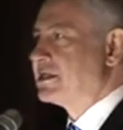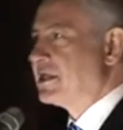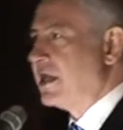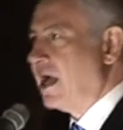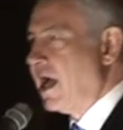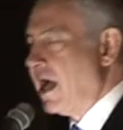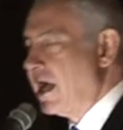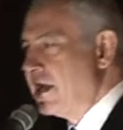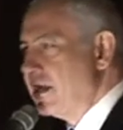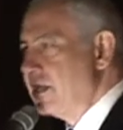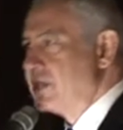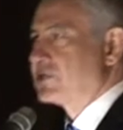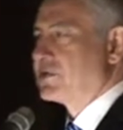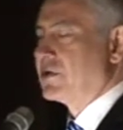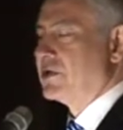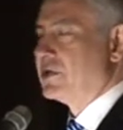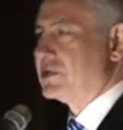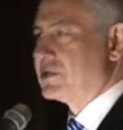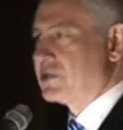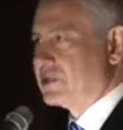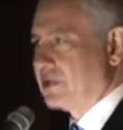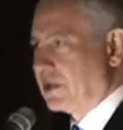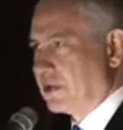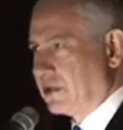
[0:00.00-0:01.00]
on
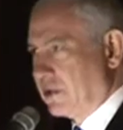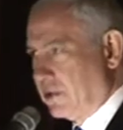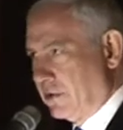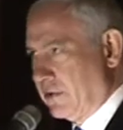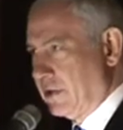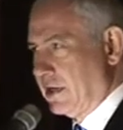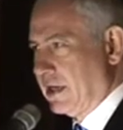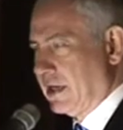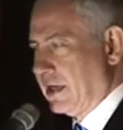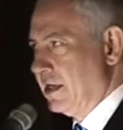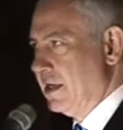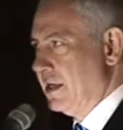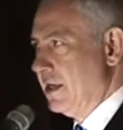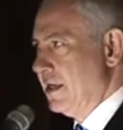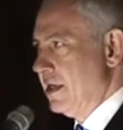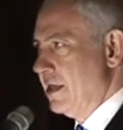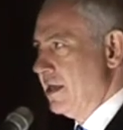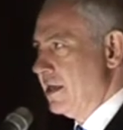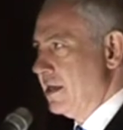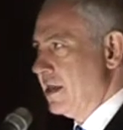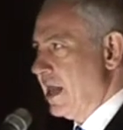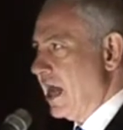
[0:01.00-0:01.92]
Israel's security.